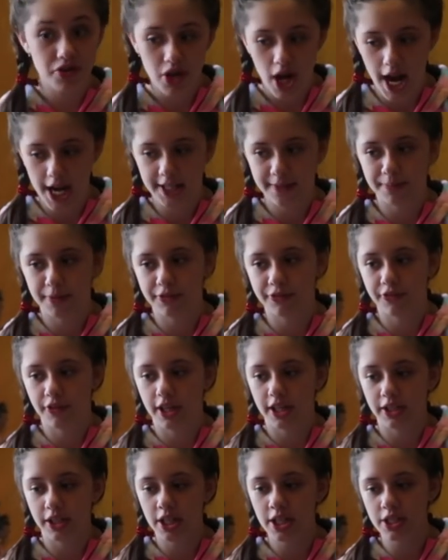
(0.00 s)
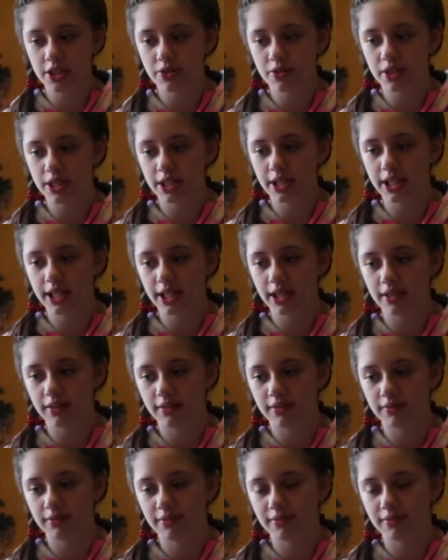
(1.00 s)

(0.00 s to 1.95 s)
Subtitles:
tried it before. It looks really,